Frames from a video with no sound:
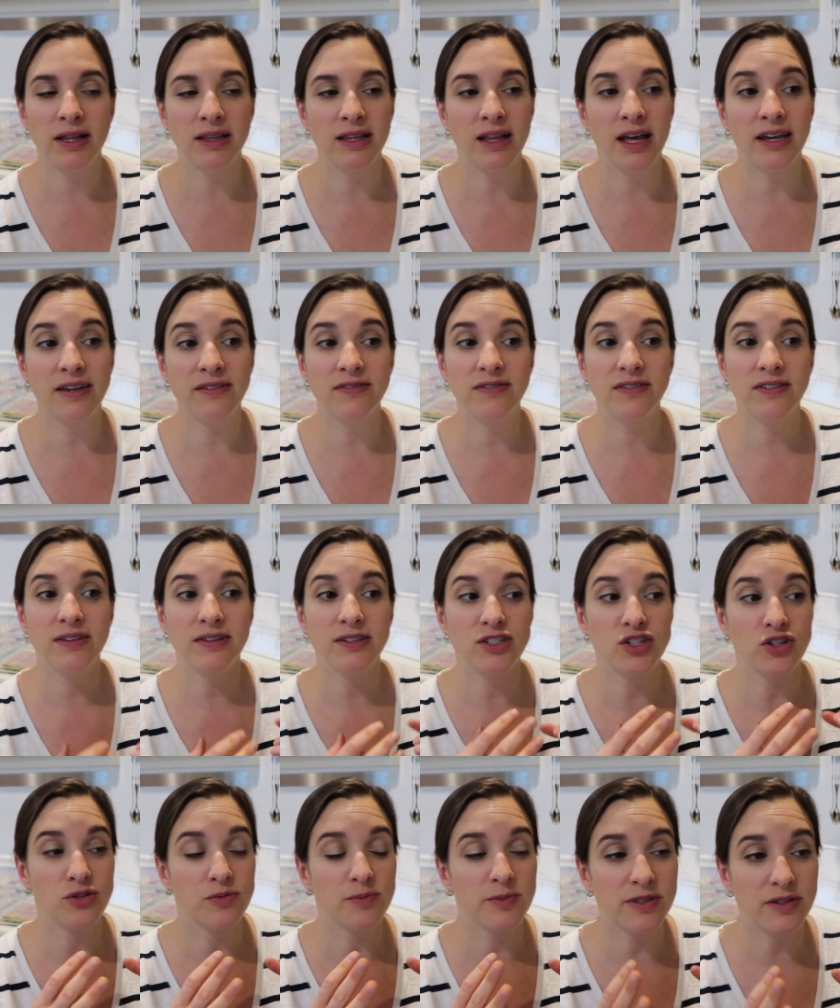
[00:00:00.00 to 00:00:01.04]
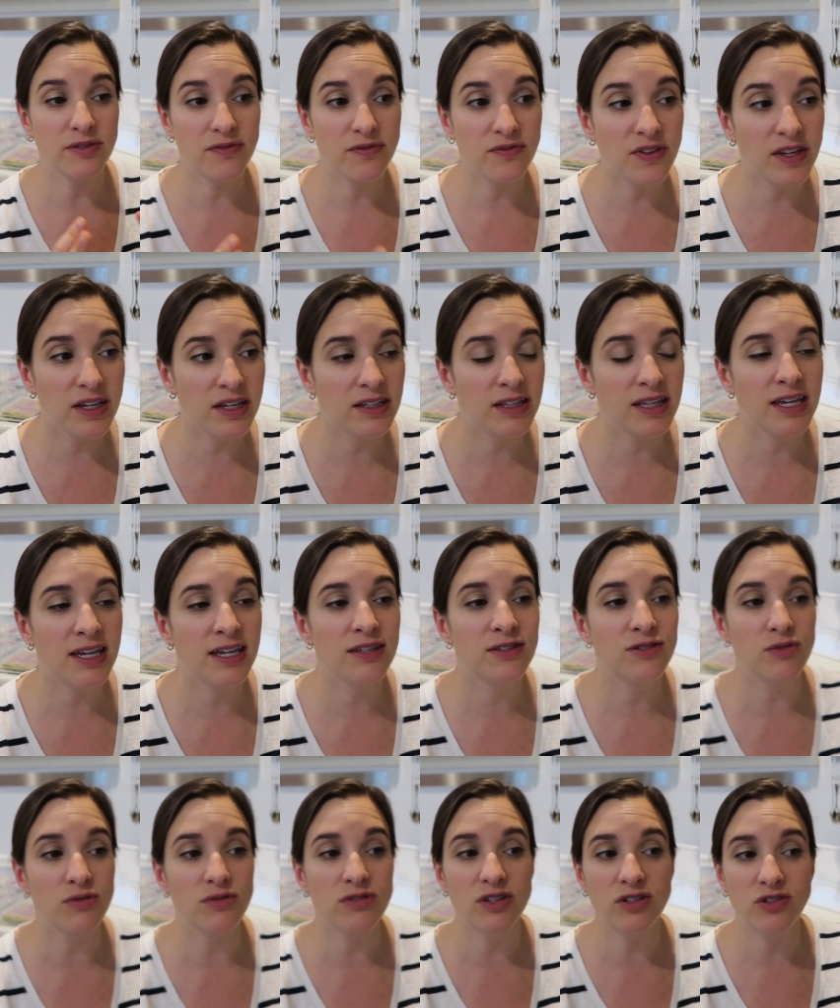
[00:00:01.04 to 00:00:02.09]
my life in terms of
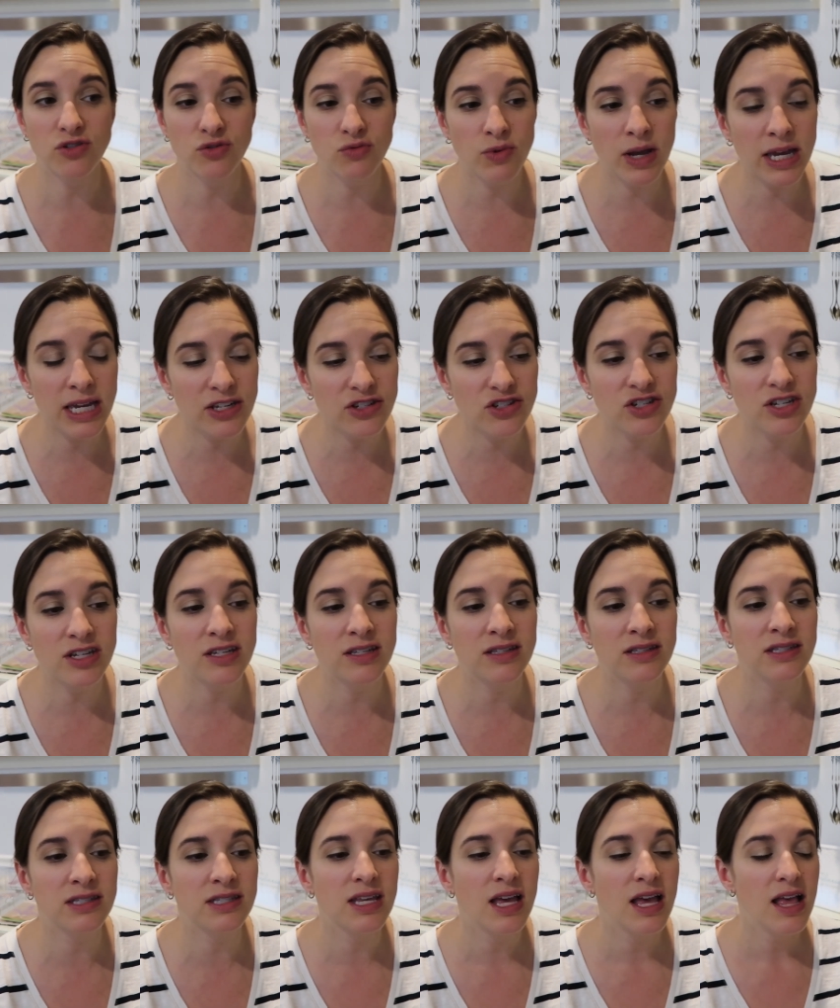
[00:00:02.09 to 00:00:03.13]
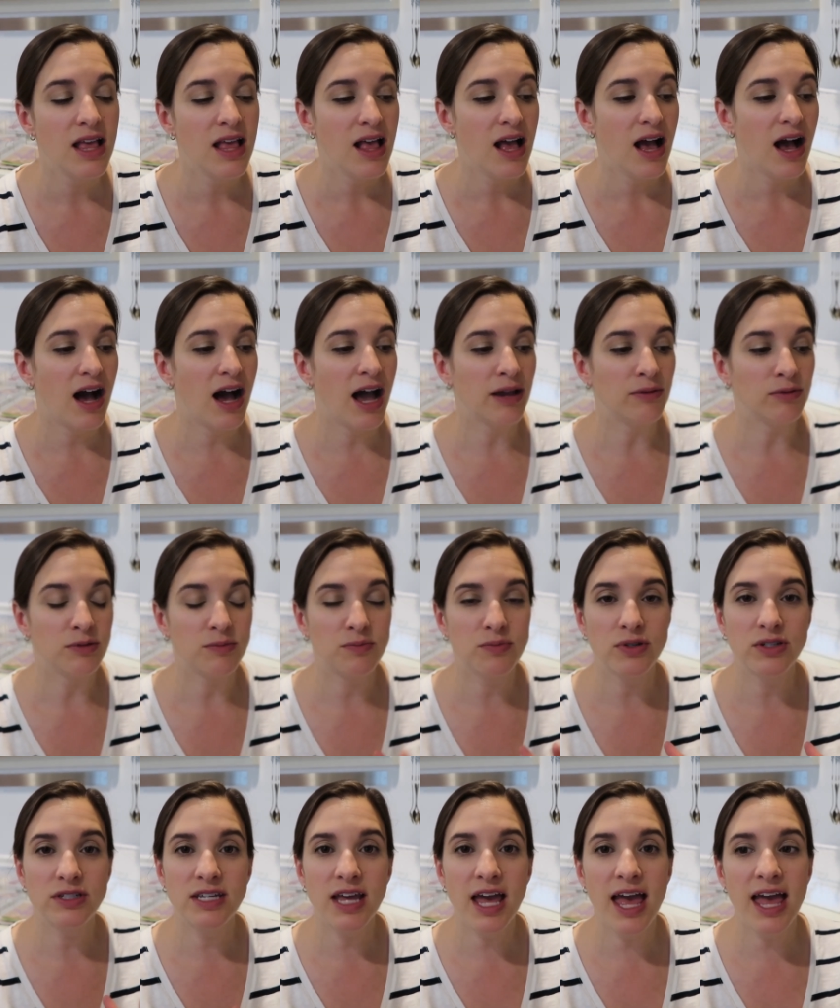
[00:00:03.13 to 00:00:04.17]
feelings or situations. I would
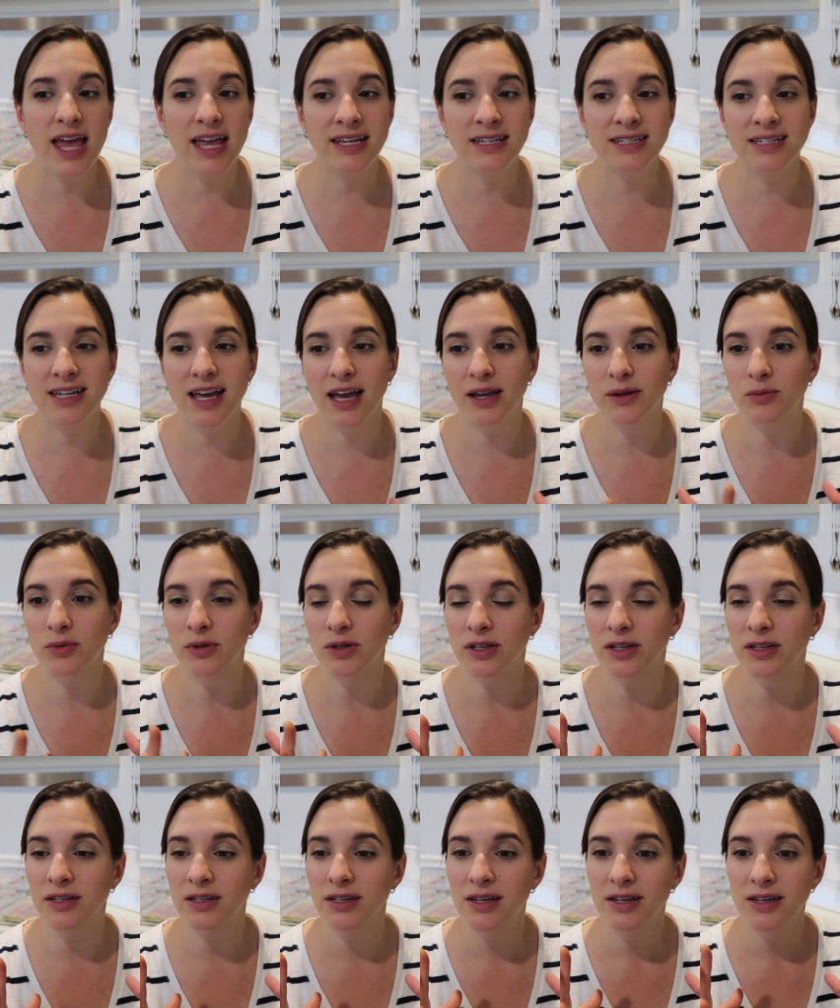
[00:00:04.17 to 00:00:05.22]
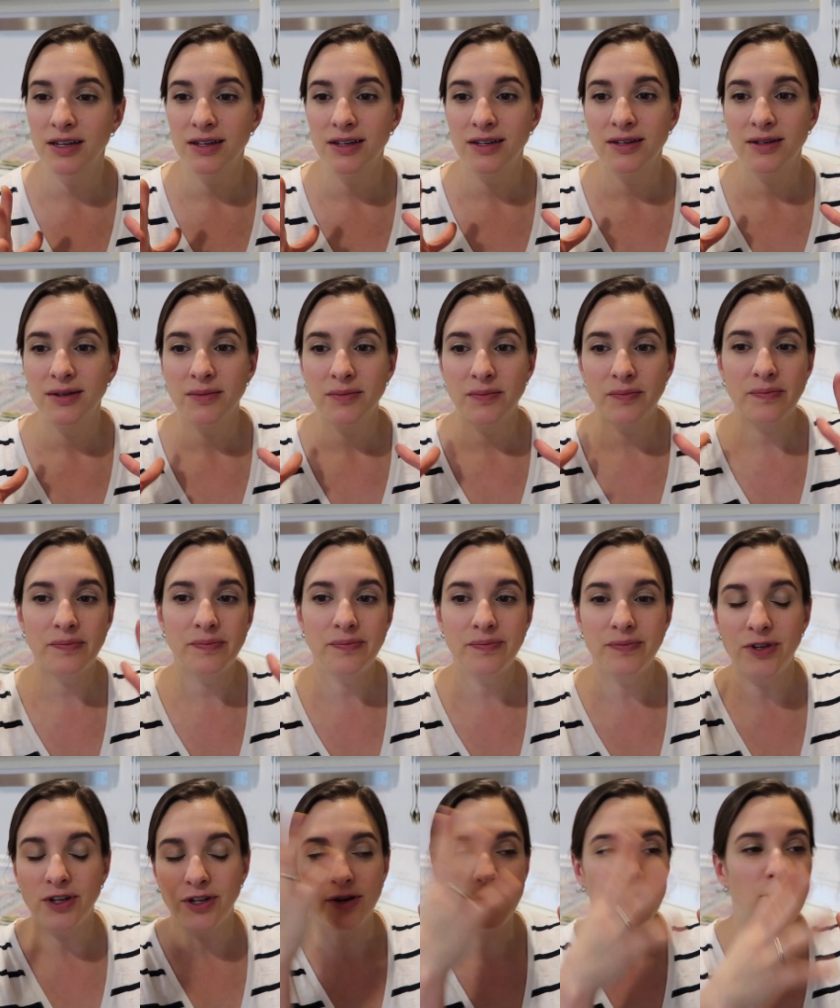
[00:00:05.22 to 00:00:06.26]
pretend, I would,
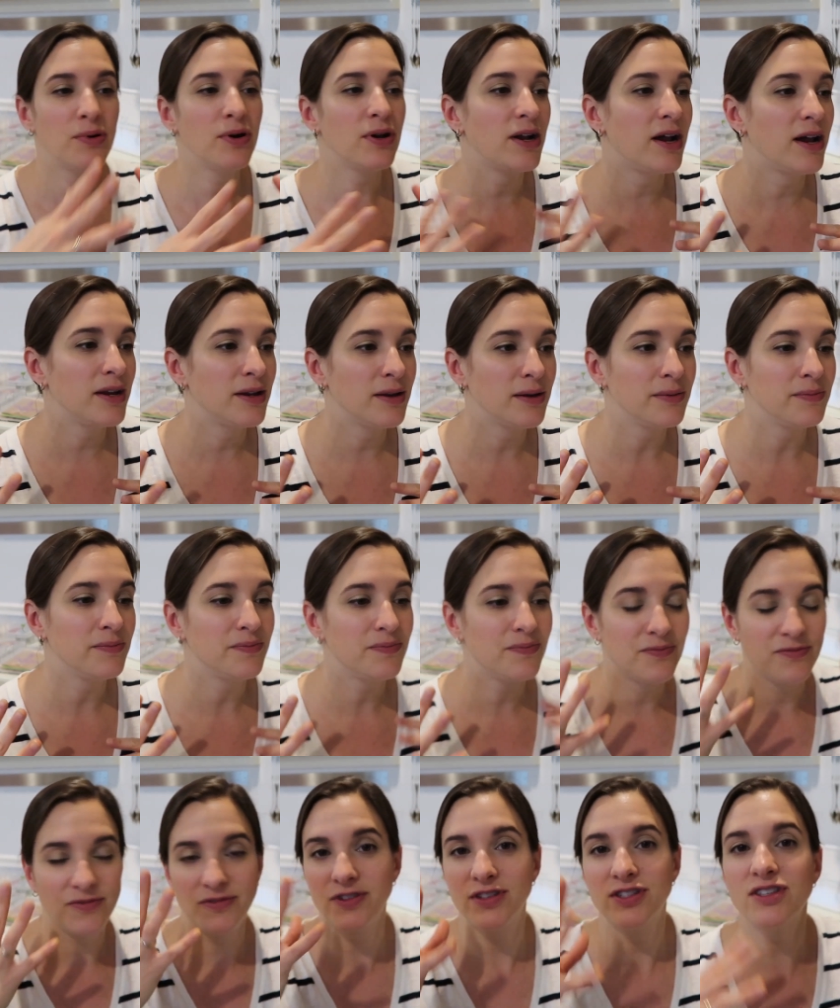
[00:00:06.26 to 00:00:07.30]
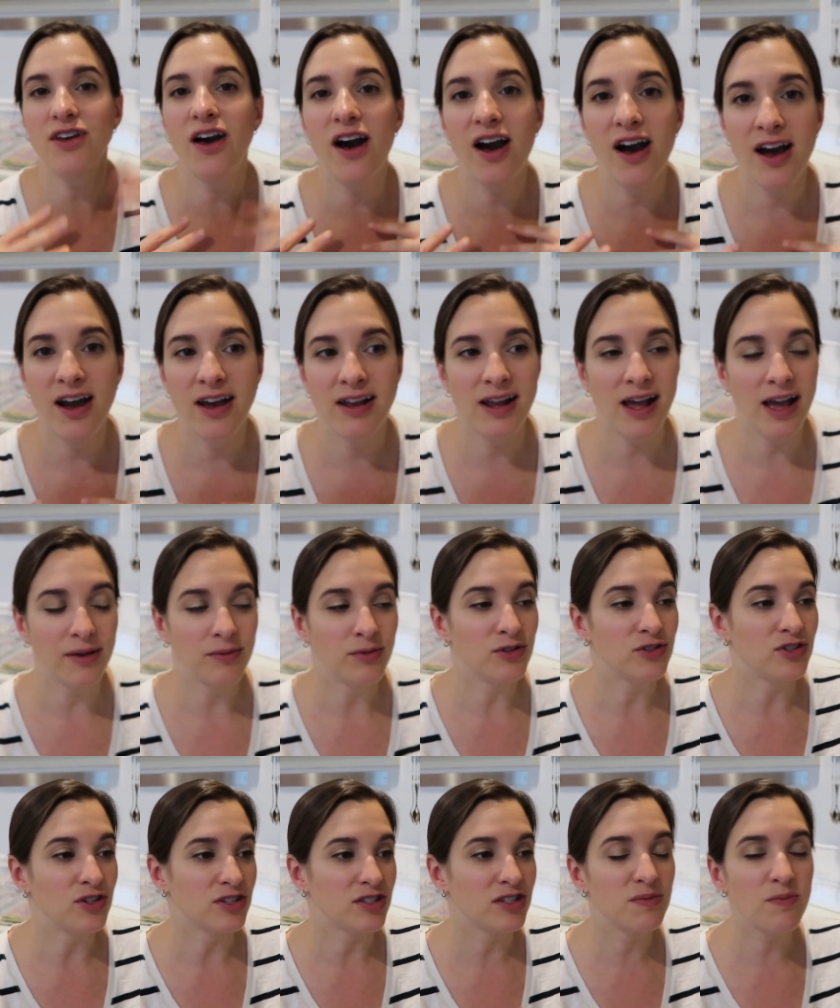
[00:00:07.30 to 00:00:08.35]
you know, put on a facade, I
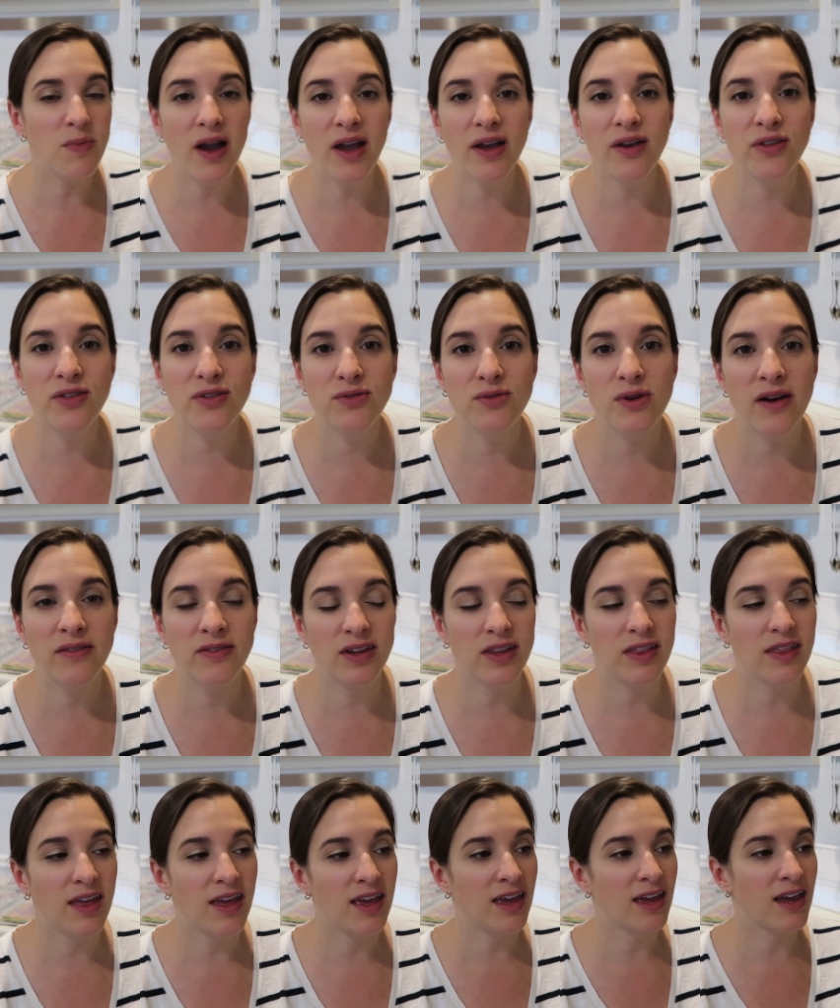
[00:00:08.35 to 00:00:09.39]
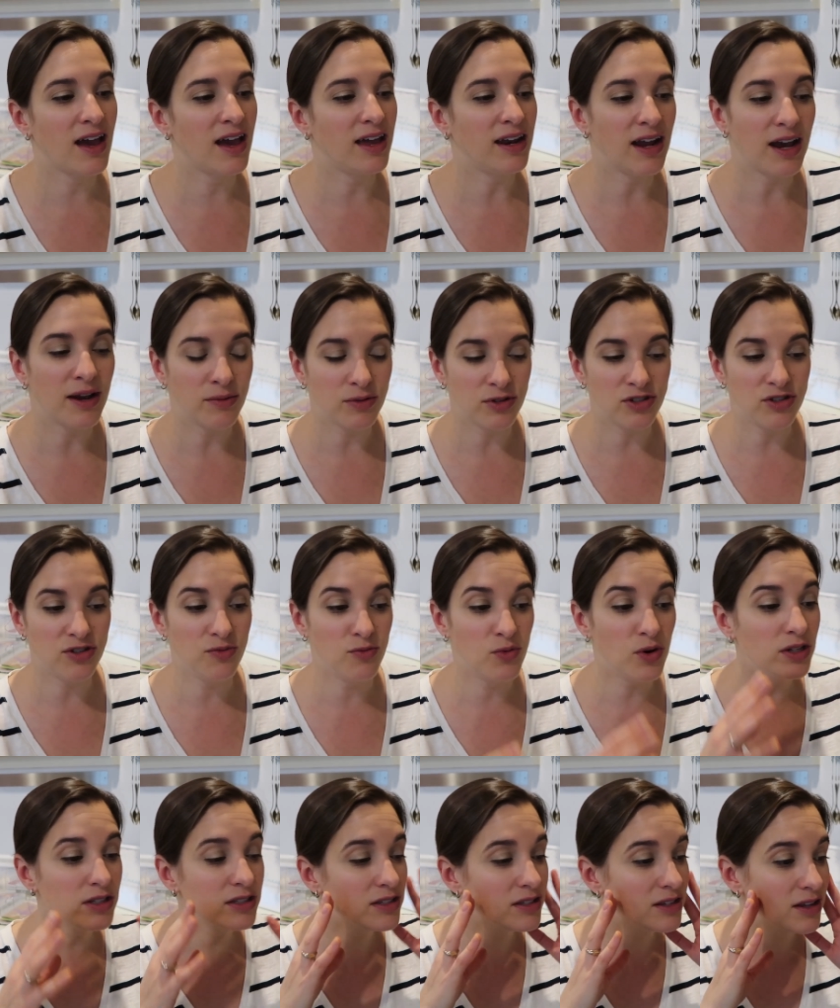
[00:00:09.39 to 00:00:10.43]
would just smile through everything, and I would,
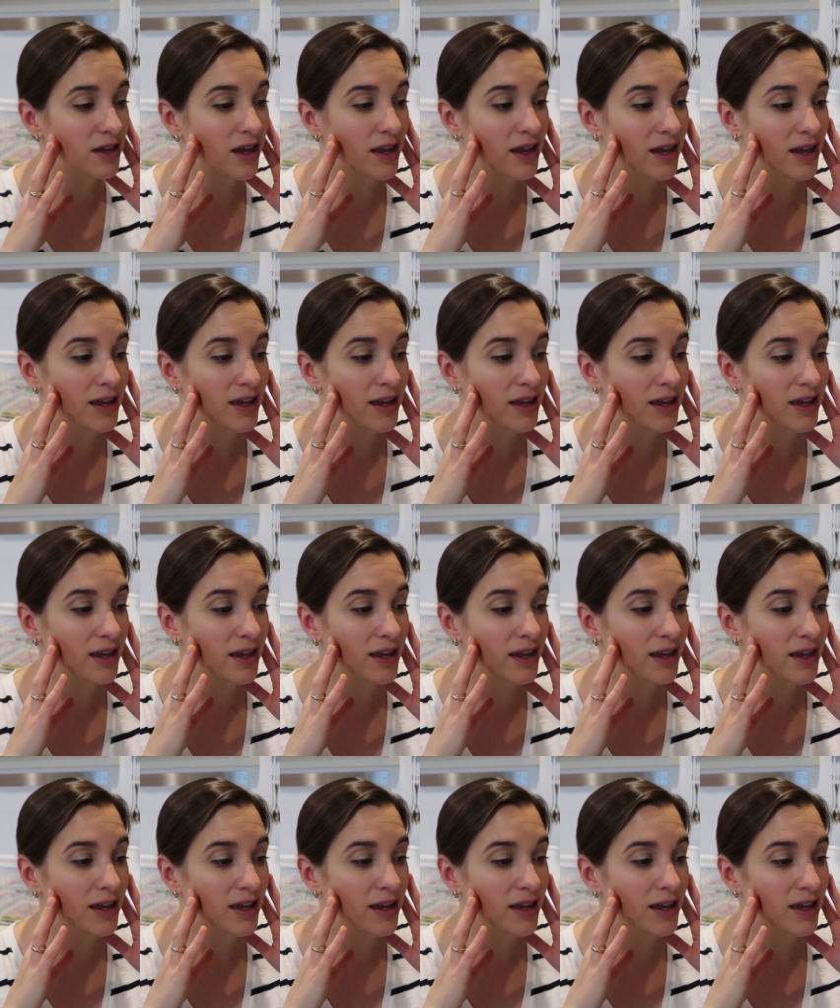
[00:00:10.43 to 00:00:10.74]
wouldn't,